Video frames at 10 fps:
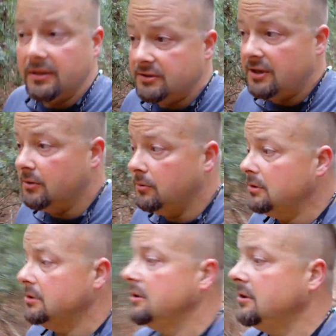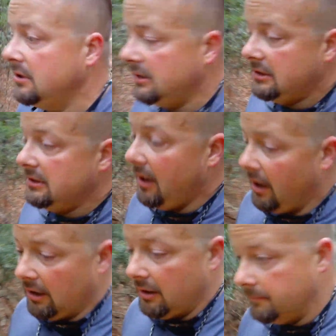and a doe,
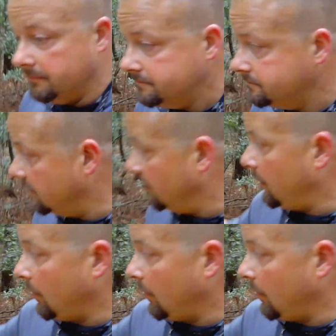um, but